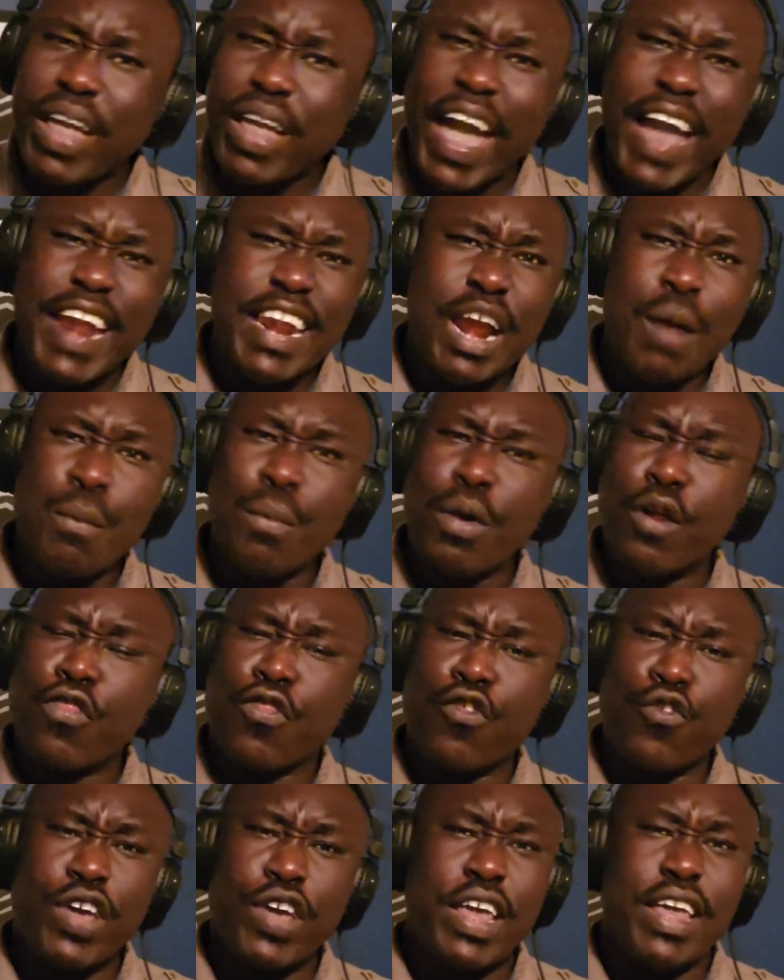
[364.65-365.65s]
And number
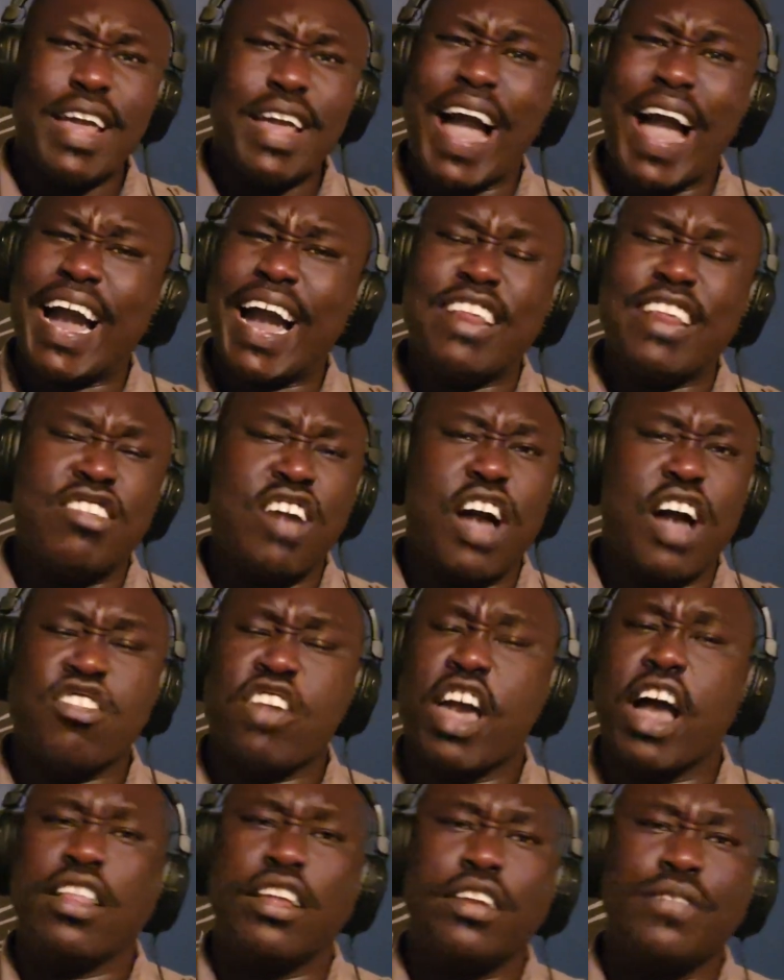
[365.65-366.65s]
3, I got
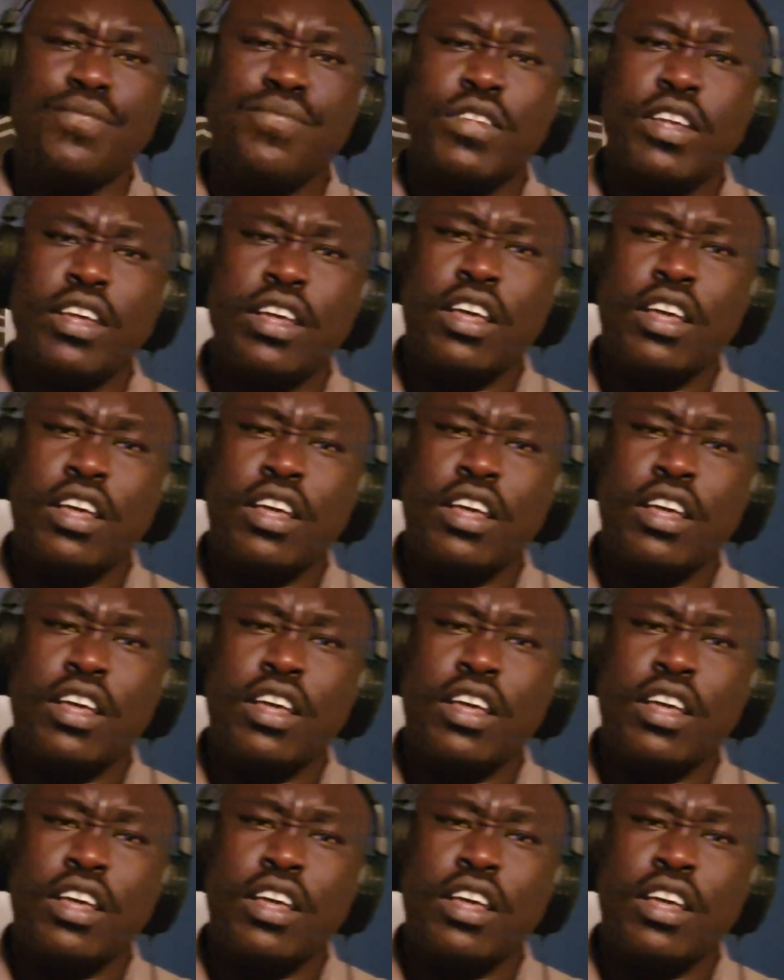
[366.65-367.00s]
Josh Allen.